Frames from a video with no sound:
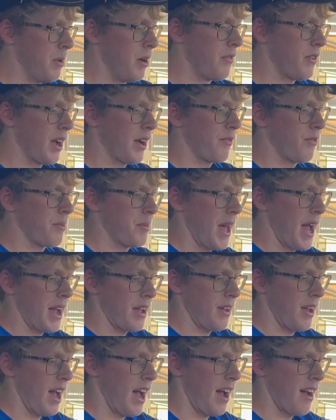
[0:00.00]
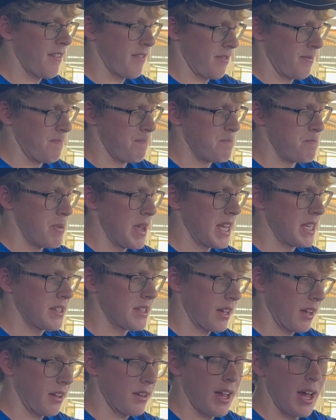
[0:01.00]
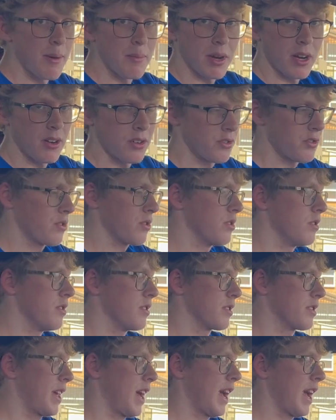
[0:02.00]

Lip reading: Moving up from that, you have basic climate controls